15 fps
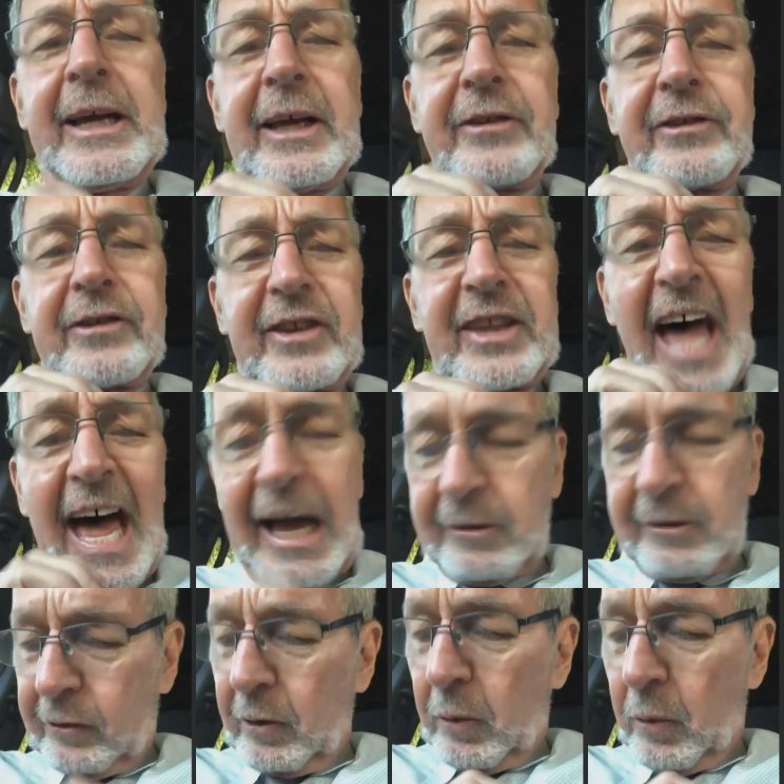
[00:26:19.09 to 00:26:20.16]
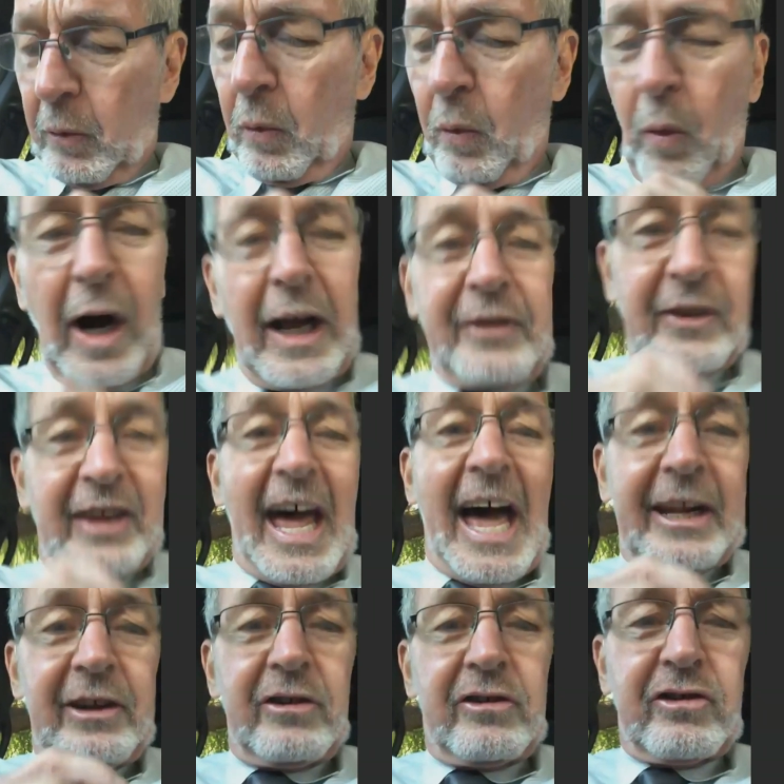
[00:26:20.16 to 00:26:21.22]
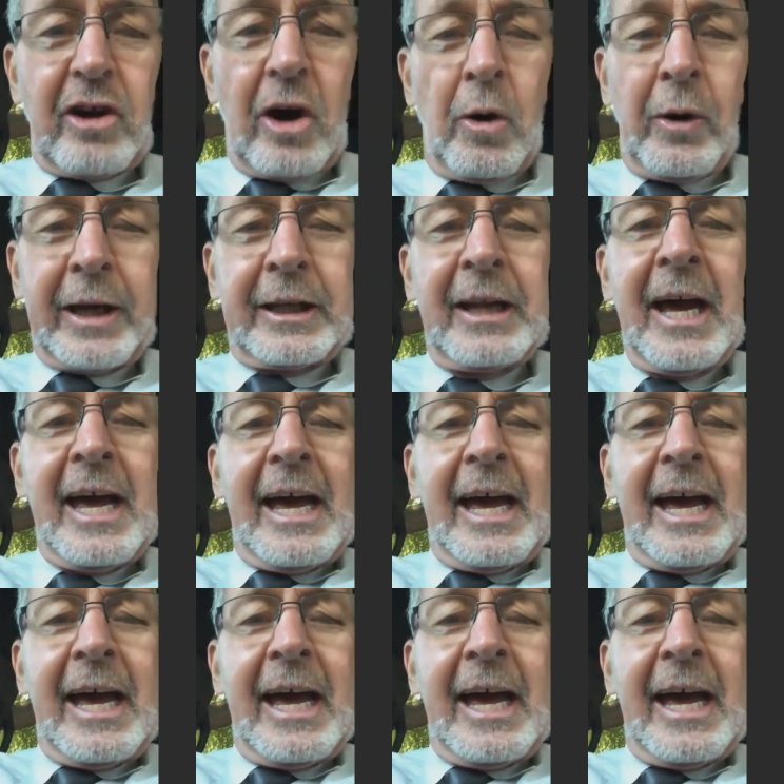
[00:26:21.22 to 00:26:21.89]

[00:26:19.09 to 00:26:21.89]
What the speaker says: Is that what that is showing?